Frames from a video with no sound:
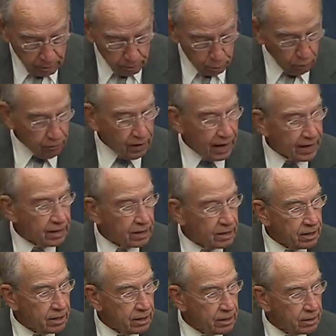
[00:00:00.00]
provided
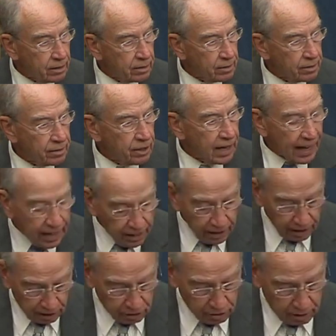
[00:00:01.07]
to any
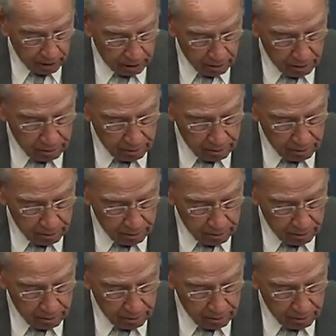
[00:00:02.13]
extent.